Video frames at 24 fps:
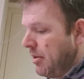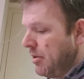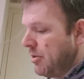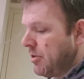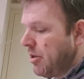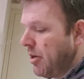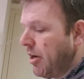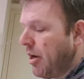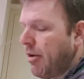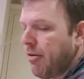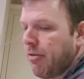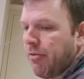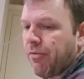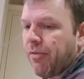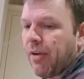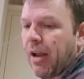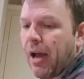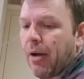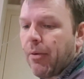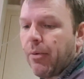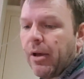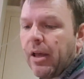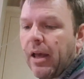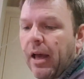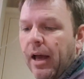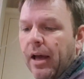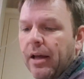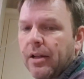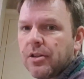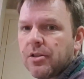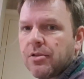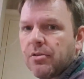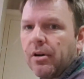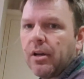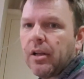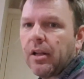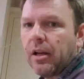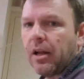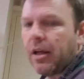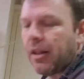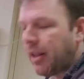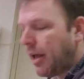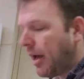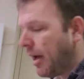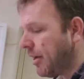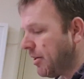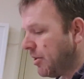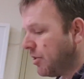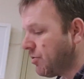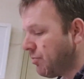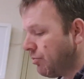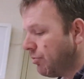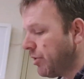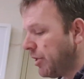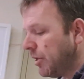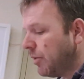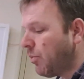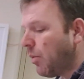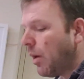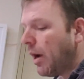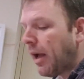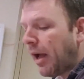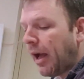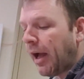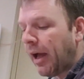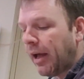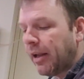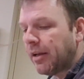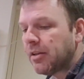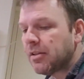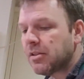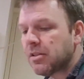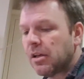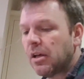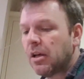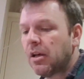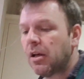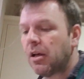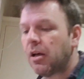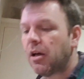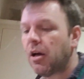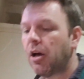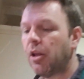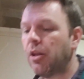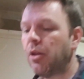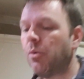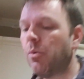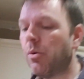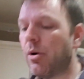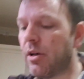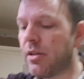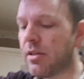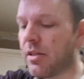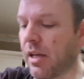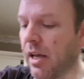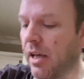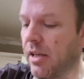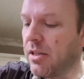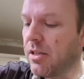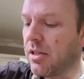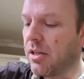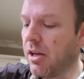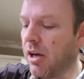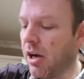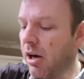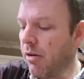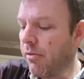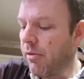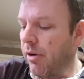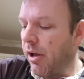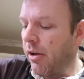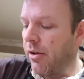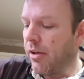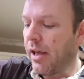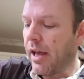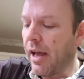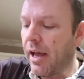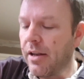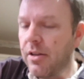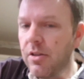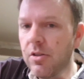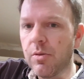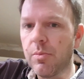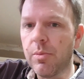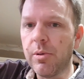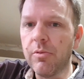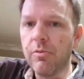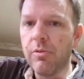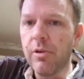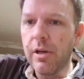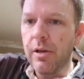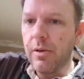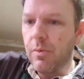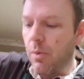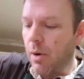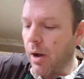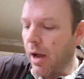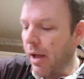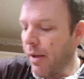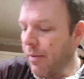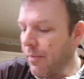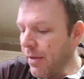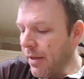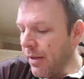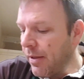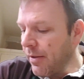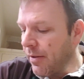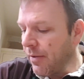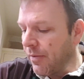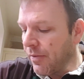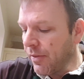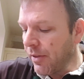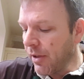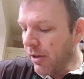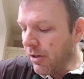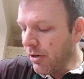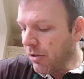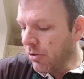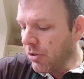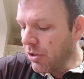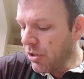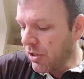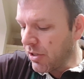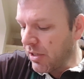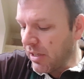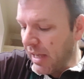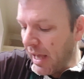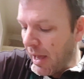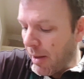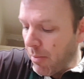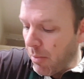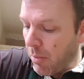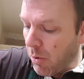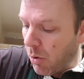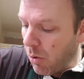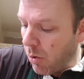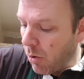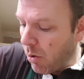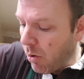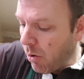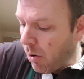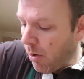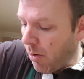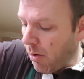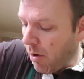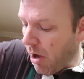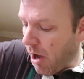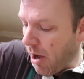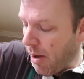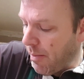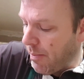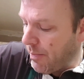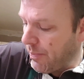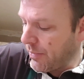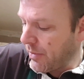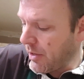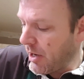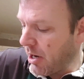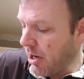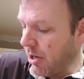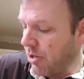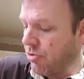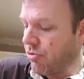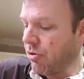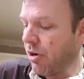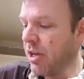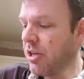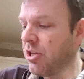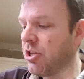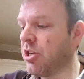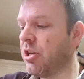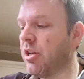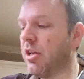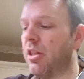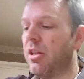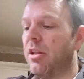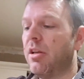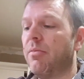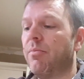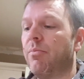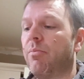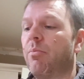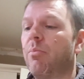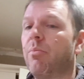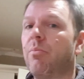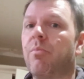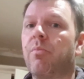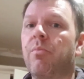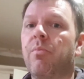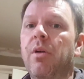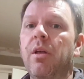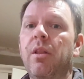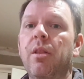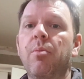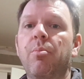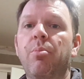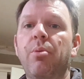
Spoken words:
So don't floury hands or anything like that, just really wet hands. And the worst case scenario, your hands will be really wet and you'll just get more hydration in the